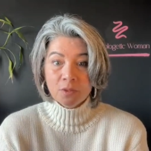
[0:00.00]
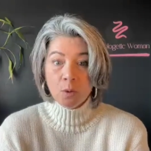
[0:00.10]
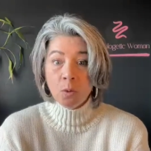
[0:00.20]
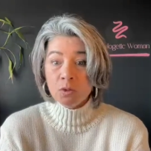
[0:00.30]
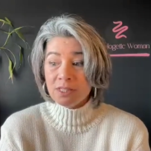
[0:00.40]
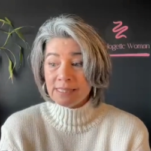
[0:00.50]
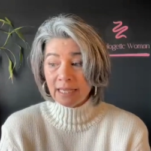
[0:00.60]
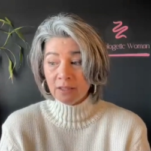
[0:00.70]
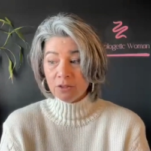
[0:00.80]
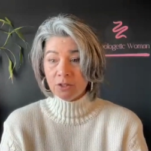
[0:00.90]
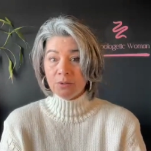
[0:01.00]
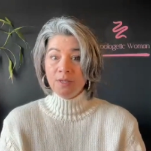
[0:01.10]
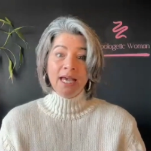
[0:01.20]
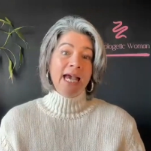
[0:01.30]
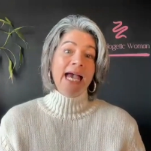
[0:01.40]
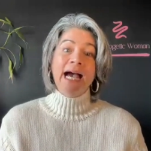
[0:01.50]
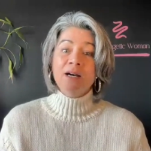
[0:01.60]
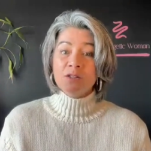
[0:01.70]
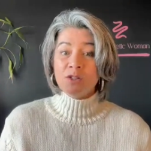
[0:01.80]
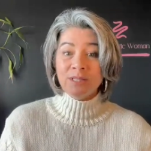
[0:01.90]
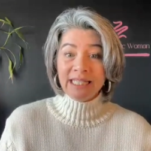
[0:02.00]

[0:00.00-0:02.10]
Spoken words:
or to tell you how to